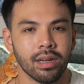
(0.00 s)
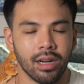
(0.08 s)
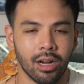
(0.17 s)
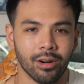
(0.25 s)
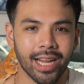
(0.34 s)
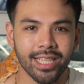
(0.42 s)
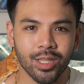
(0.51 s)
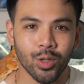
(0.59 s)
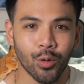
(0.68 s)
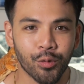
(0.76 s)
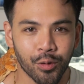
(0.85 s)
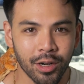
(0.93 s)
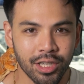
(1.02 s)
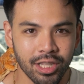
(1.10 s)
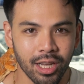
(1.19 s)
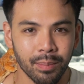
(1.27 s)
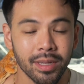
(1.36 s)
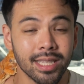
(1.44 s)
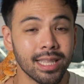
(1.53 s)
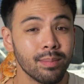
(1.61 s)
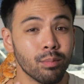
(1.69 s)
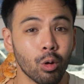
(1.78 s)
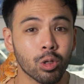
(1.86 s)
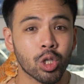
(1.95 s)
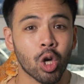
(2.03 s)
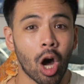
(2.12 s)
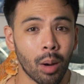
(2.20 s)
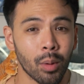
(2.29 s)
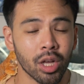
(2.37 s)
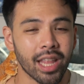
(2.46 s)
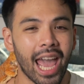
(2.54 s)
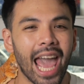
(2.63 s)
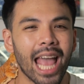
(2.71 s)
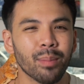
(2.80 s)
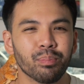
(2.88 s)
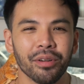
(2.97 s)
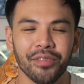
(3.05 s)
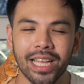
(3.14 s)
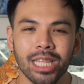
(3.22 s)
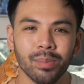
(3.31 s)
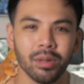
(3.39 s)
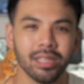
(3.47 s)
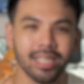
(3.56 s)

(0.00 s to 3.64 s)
Alright, so first up is the most common and preventable